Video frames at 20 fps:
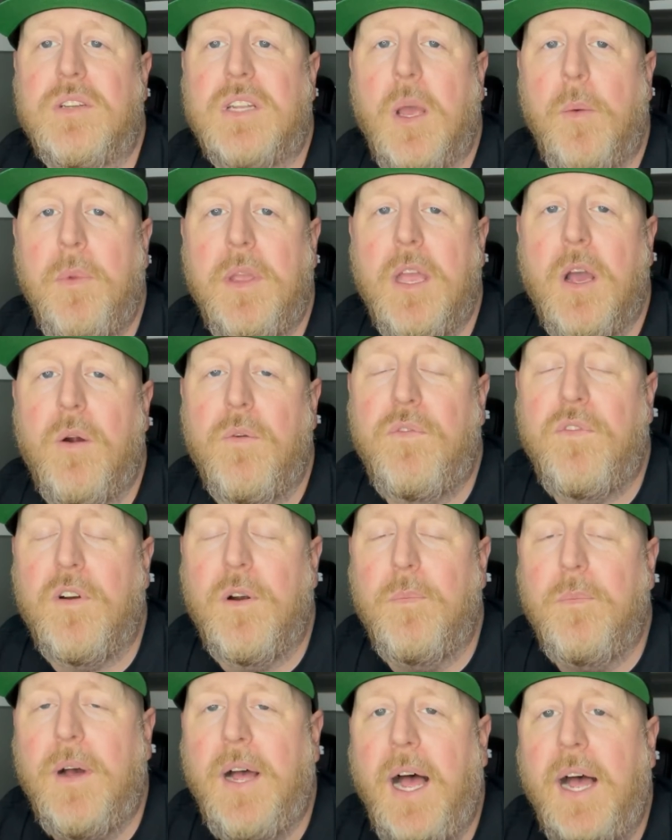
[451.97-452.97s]
coming out
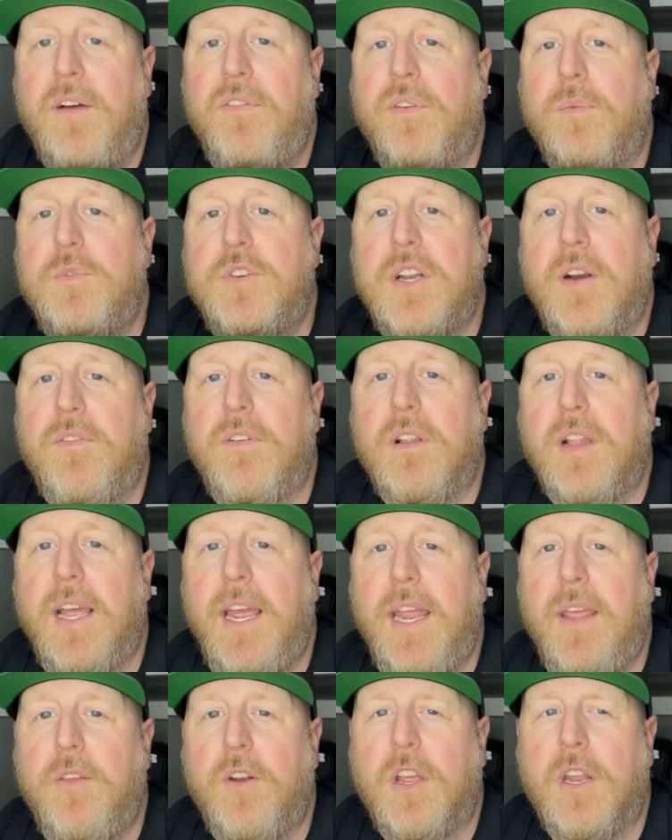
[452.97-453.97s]
from
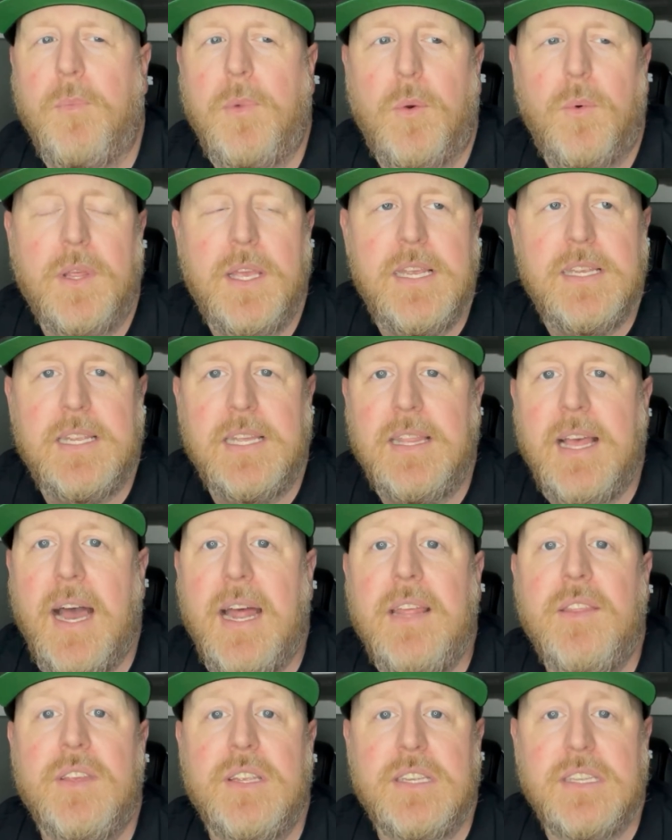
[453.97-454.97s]
Chevrolet. They're going to be releasing
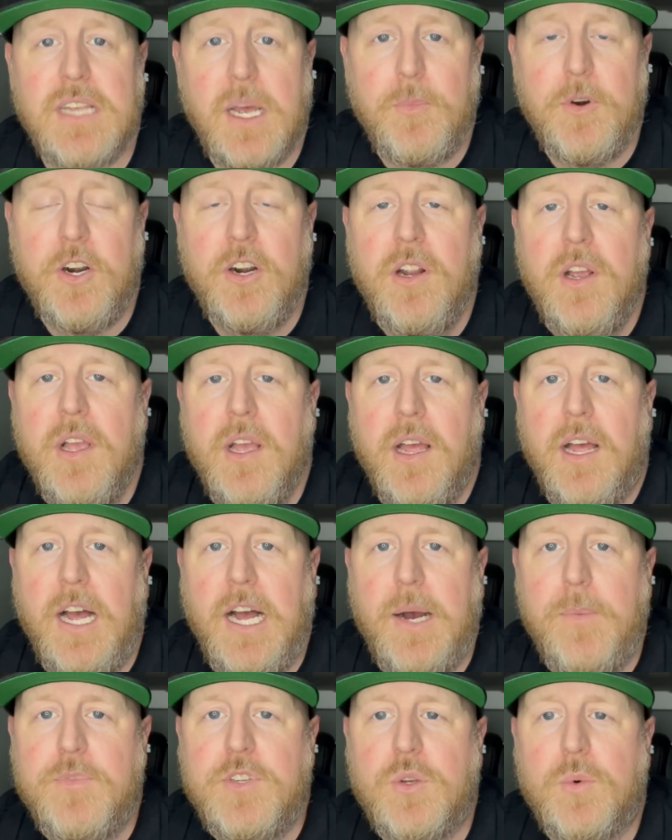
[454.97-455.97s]
that in the summer,
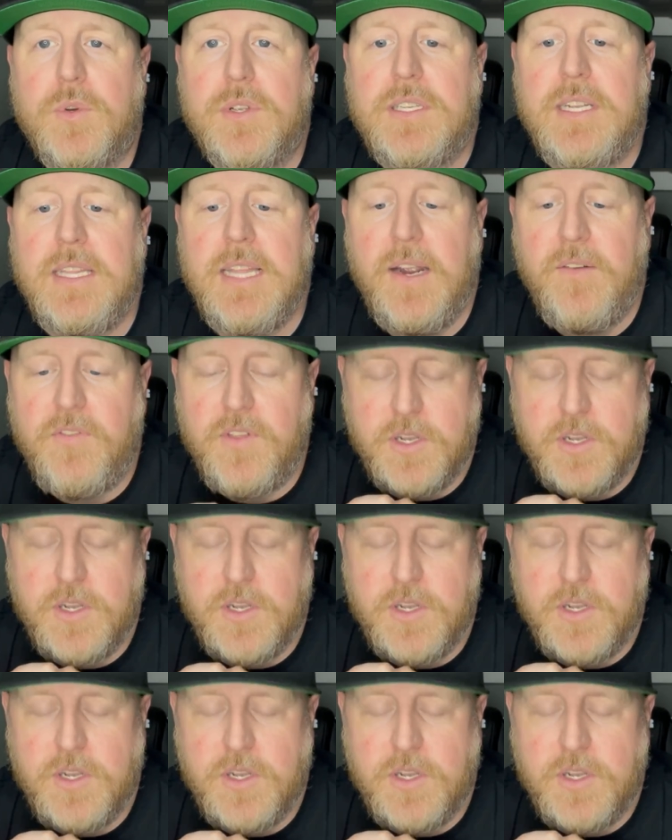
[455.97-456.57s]
so we'll see that for the